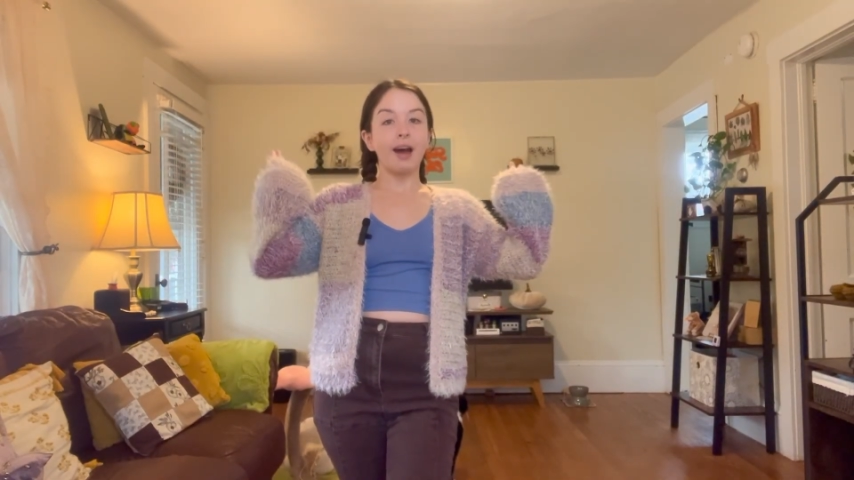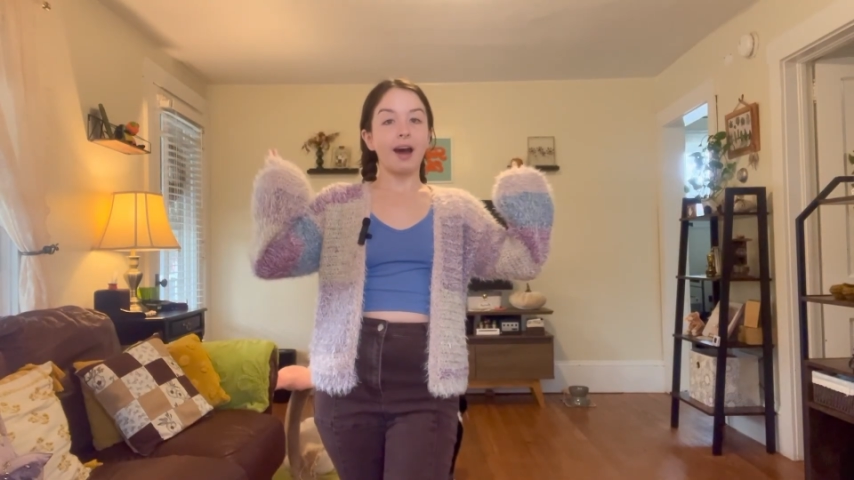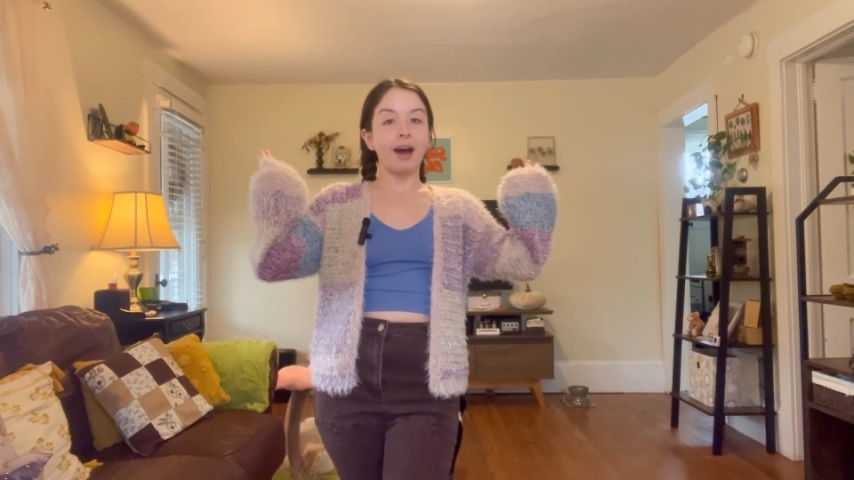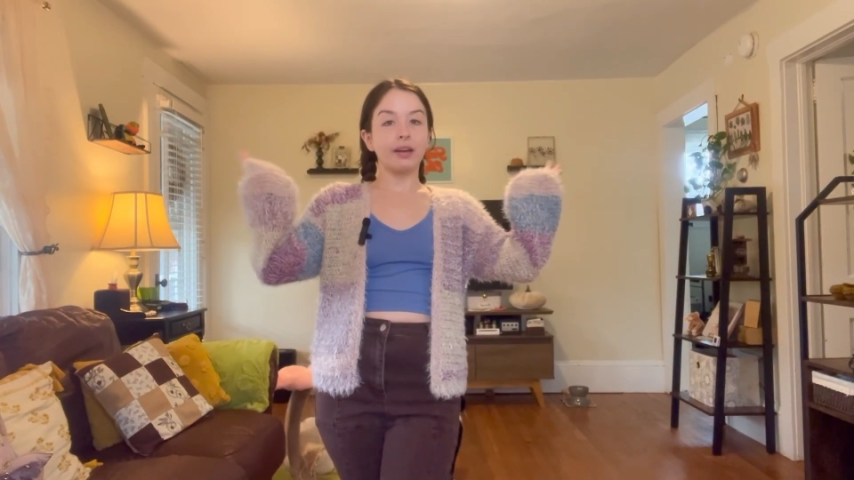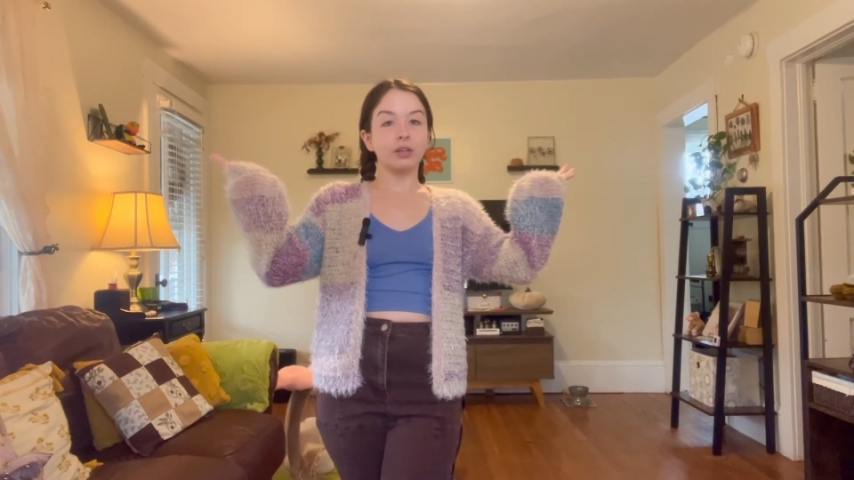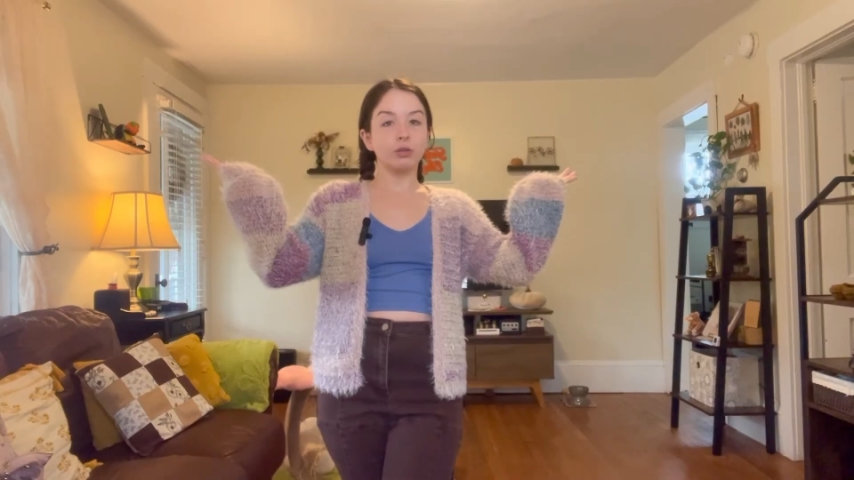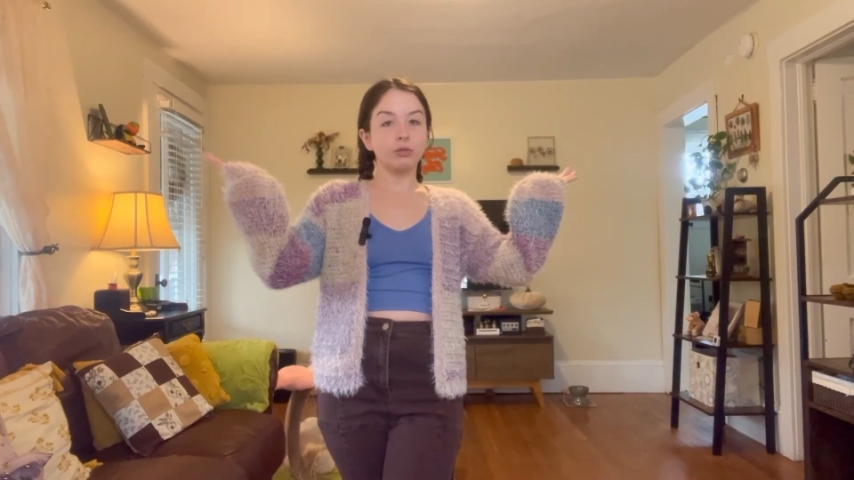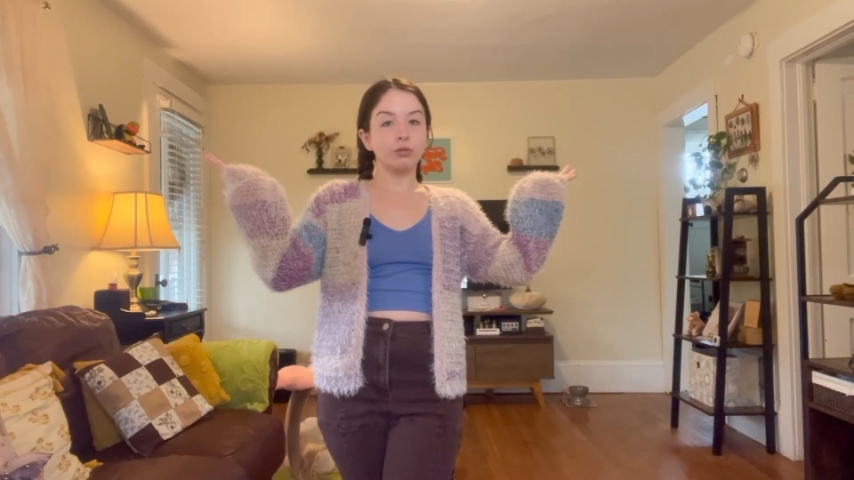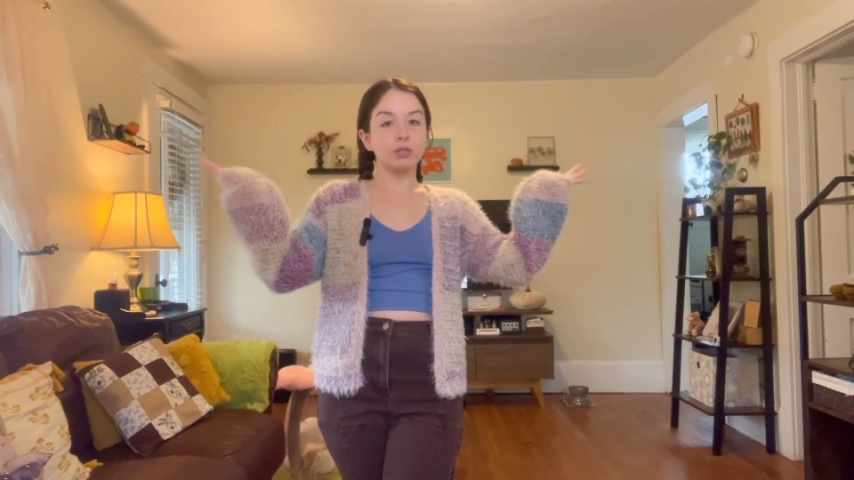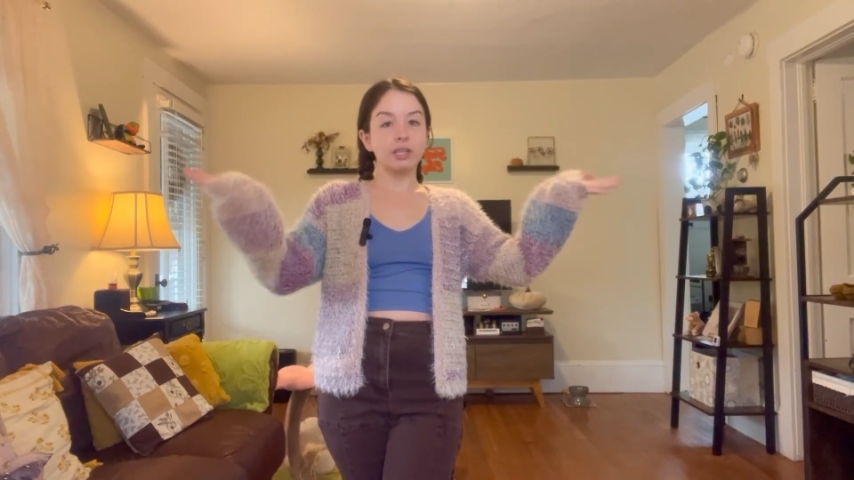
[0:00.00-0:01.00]
I
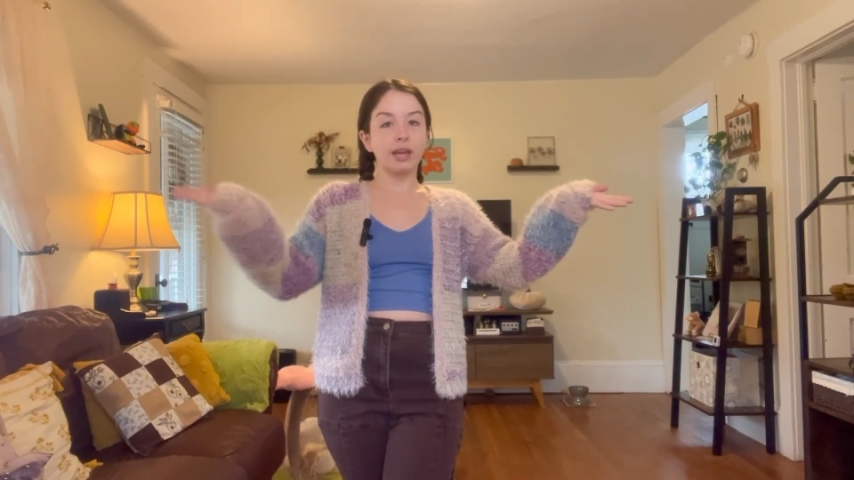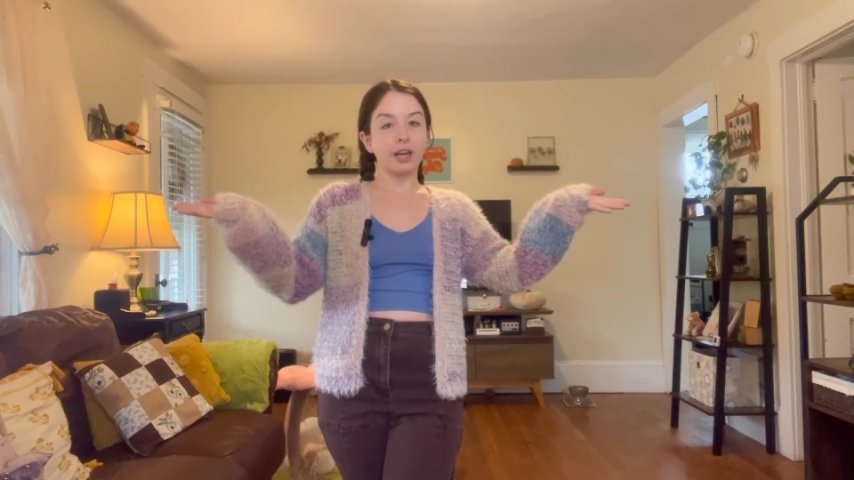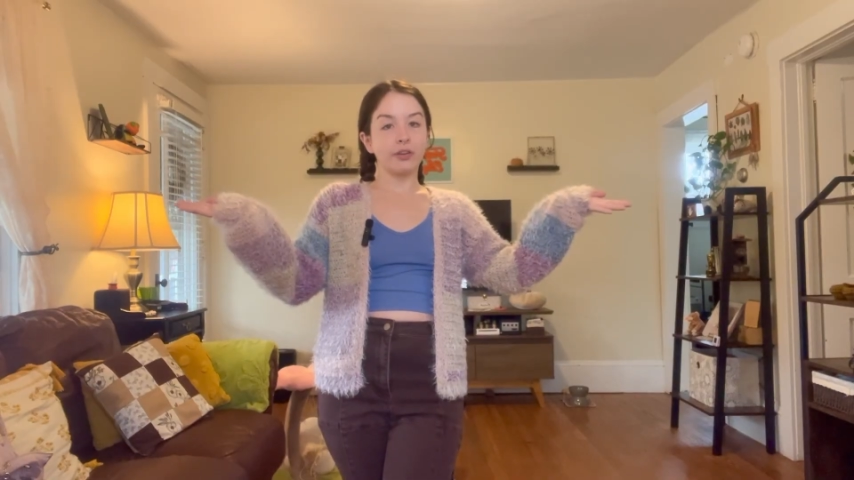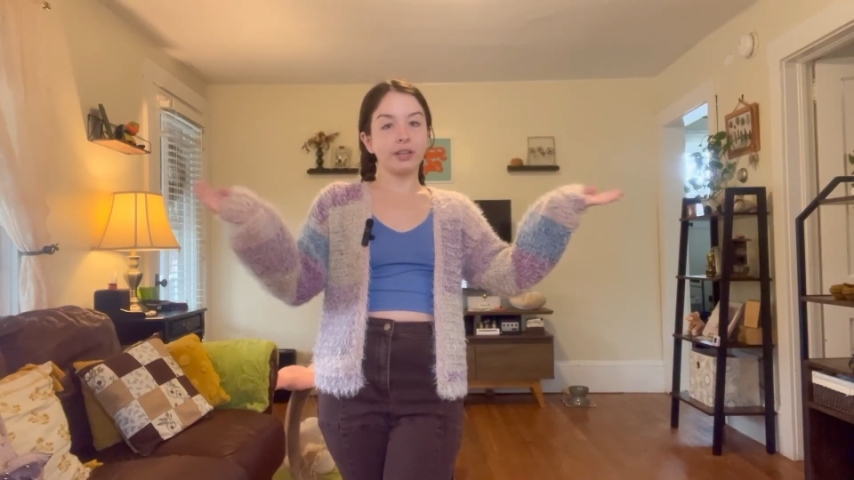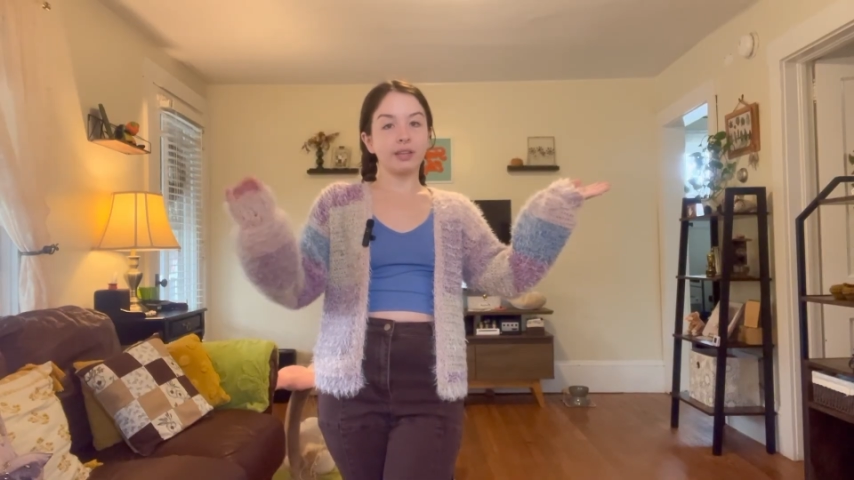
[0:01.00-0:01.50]
used Karen